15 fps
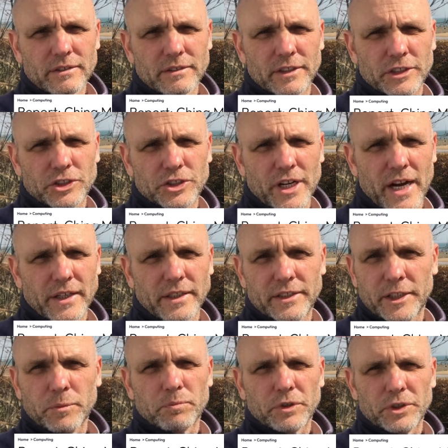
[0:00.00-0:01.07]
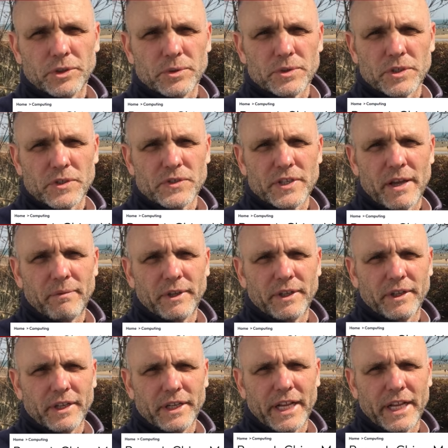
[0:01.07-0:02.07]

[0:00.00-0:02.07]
that China did produce a seven